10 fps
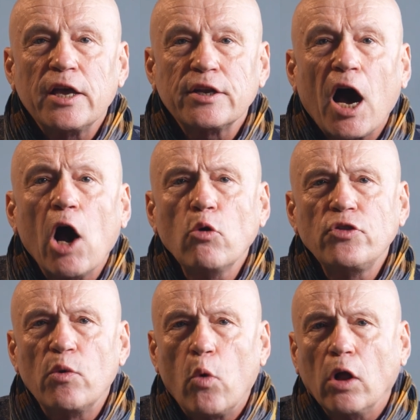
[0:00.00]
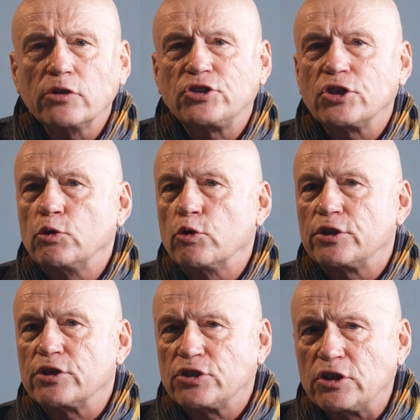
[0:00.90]
and how the world
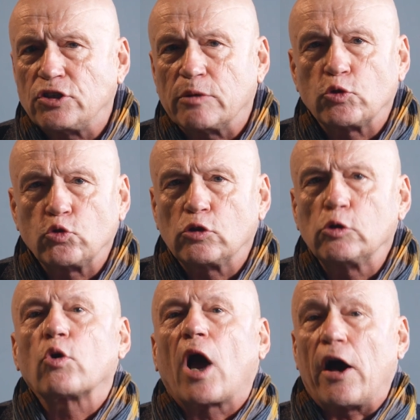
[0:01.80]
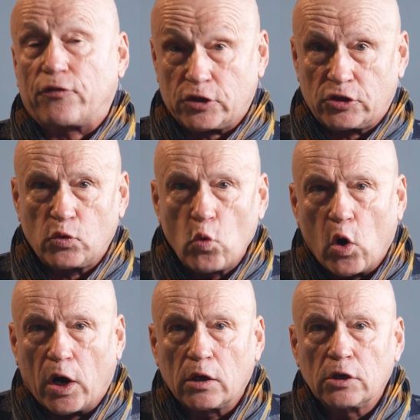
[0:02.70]
security system should look after the war.